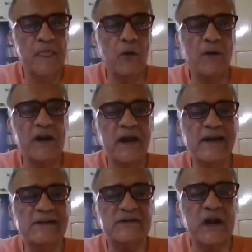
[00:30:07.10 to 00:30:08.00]
Nobody
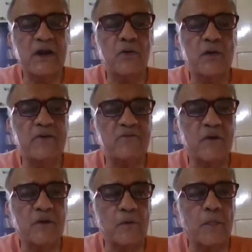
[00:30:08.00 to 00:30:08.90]
else can do it
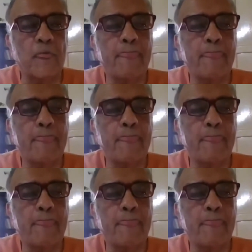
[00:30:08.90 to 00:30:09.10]
for you.